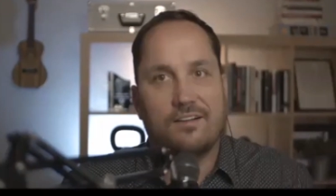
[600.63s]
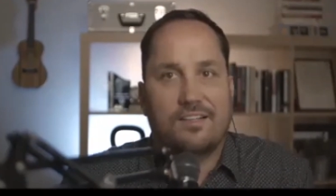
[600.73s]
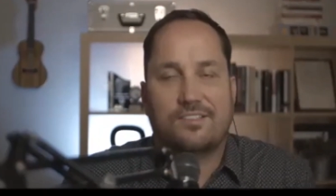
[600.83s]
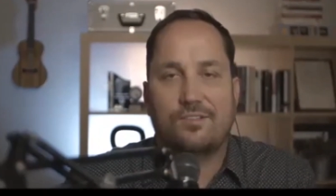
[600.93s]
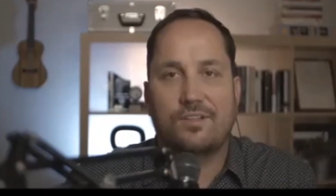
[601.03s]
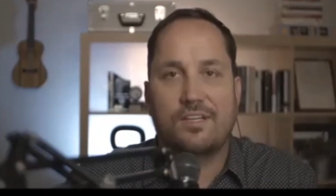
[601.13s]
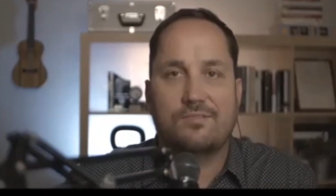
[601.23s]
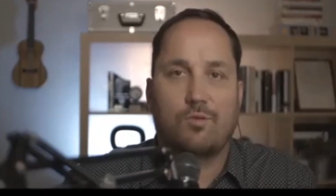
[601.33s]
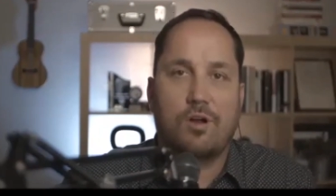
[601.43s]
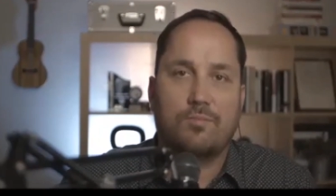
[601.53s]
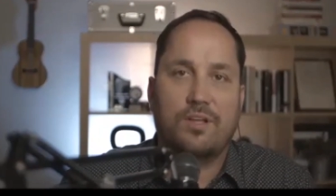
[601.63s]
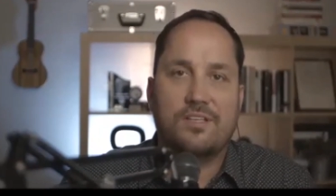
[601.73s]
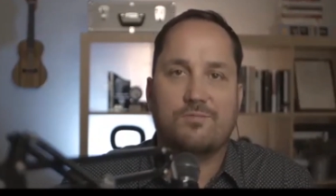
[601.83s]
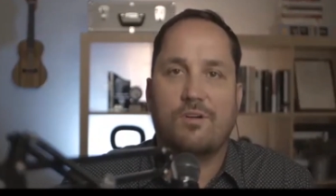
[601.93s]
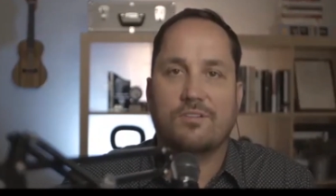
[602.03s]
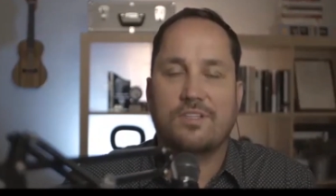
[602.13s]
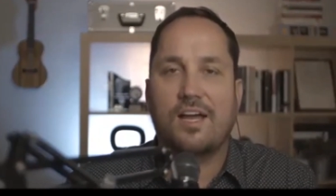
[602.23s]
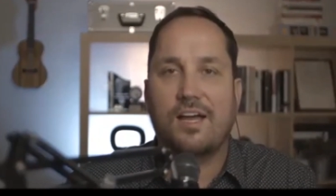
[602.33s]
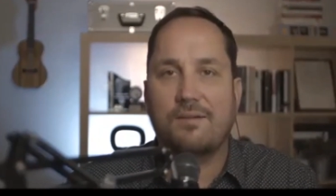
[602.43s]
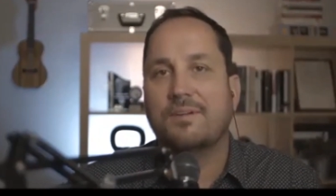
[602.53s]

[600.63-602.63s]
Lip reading: let's do this. Wrong place, wrong time.